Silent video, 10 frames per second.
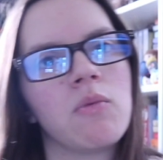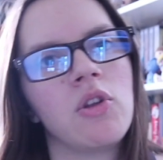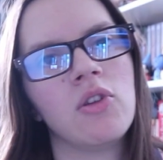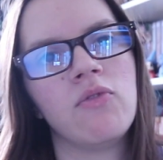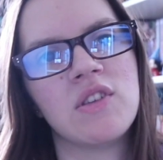and
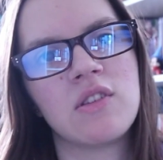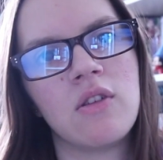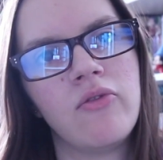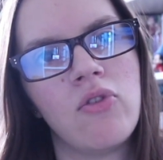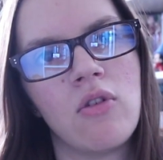reading it
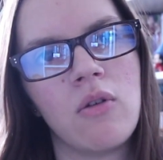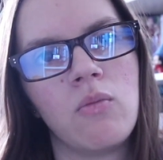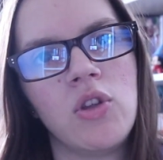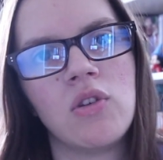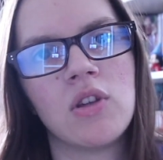physically for
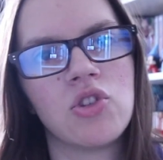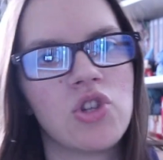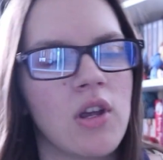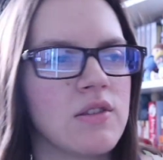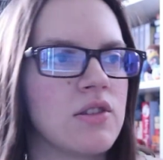when you get the
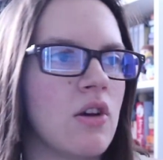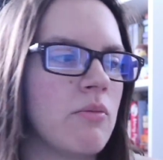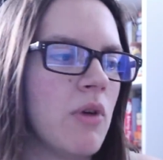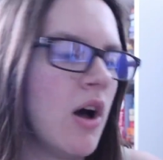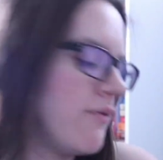chance,
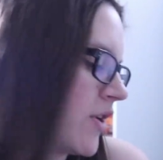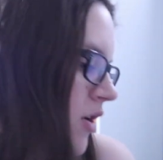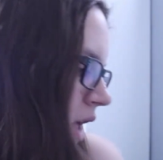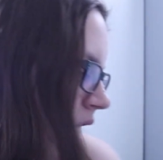so I'll figure